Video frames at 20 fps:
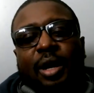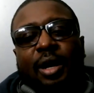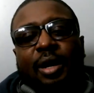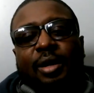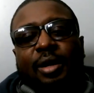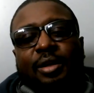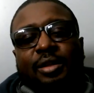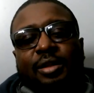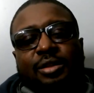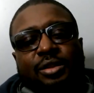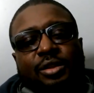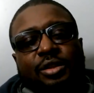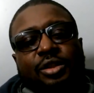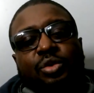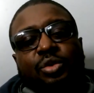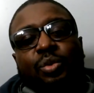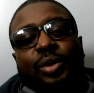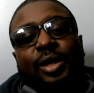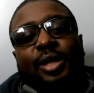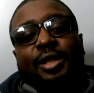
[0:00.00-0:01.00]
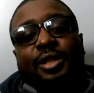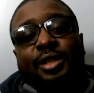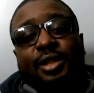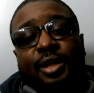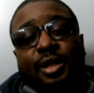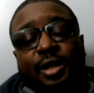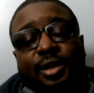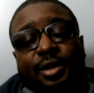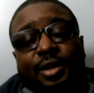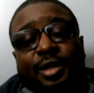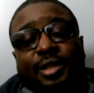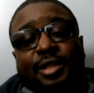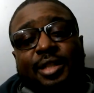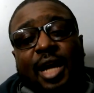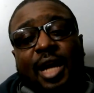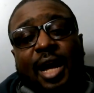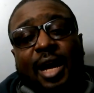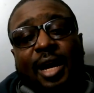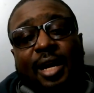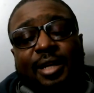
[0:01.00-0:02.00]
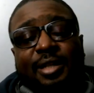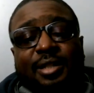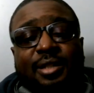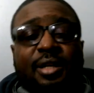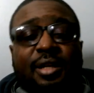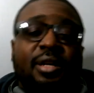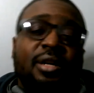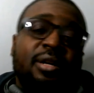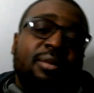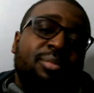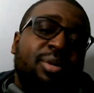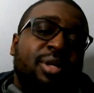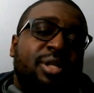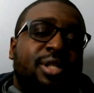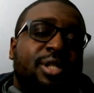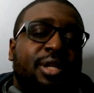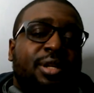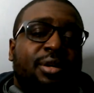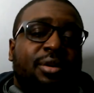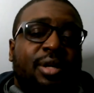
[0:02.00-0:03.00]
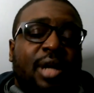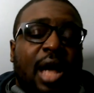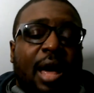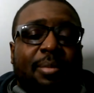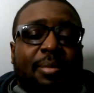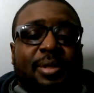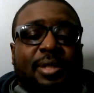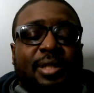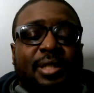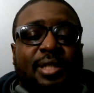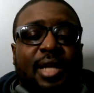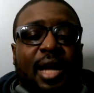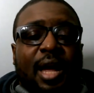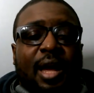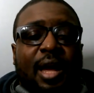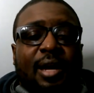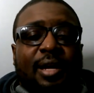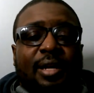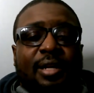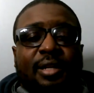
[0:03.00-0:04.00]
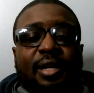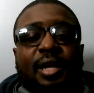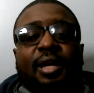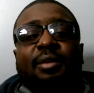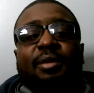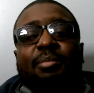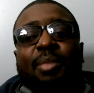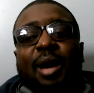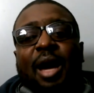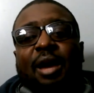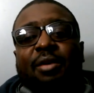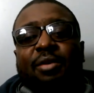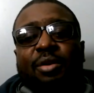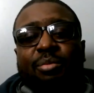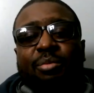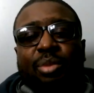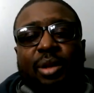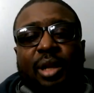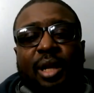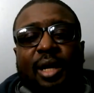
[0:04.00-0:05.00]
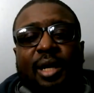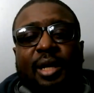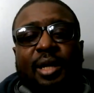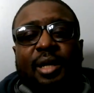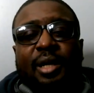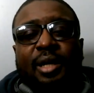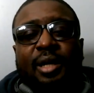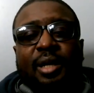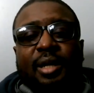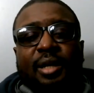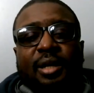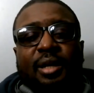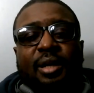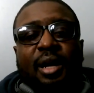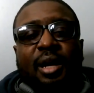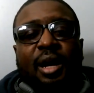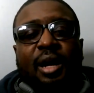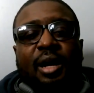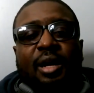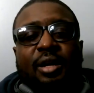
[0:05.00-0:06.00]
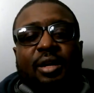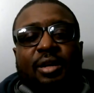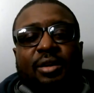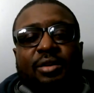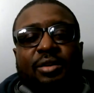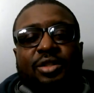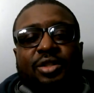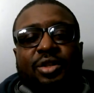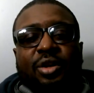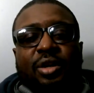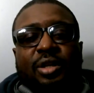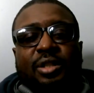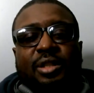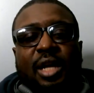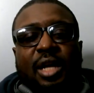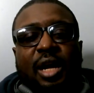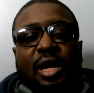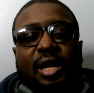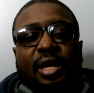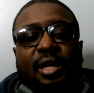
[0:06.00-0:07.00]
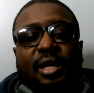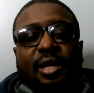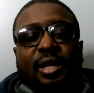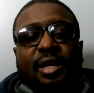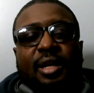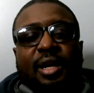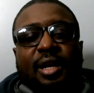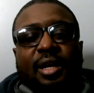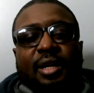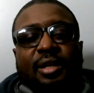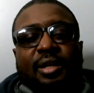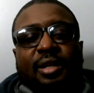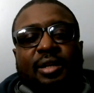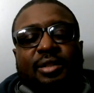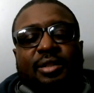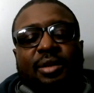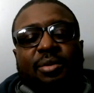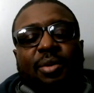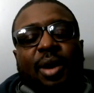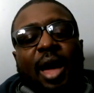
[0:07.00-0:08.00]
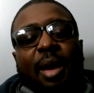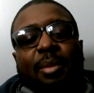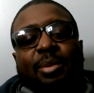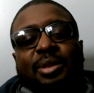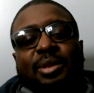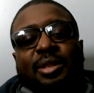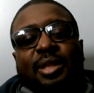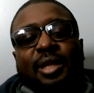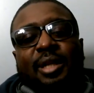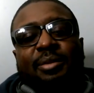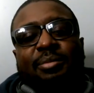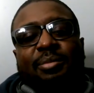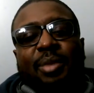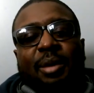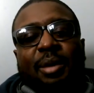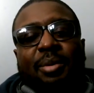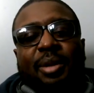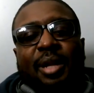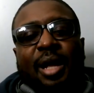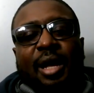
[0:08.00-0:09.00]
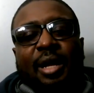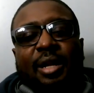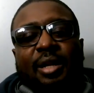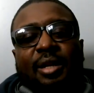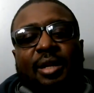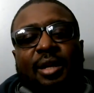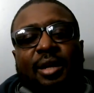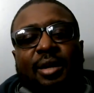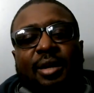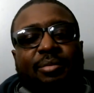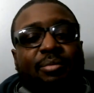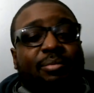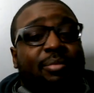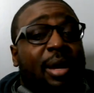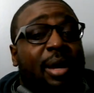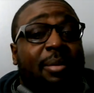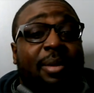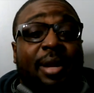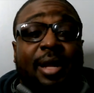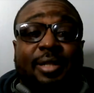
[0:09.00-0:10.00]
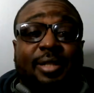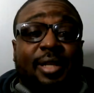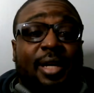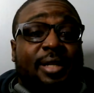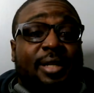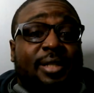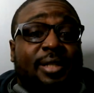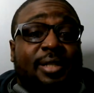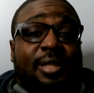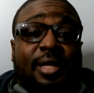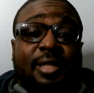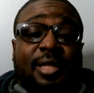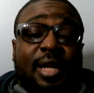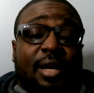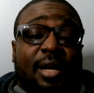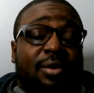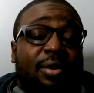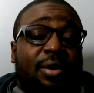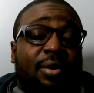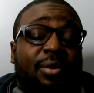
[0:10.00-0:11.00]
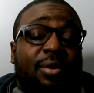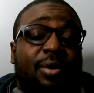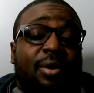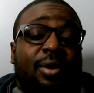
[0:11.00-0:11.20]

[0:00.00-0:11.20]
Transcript: is to switch their sides. Put Cheeto on the opposite side and let Byron play strong side and see what happens then. Maybe that changes things. I don't know,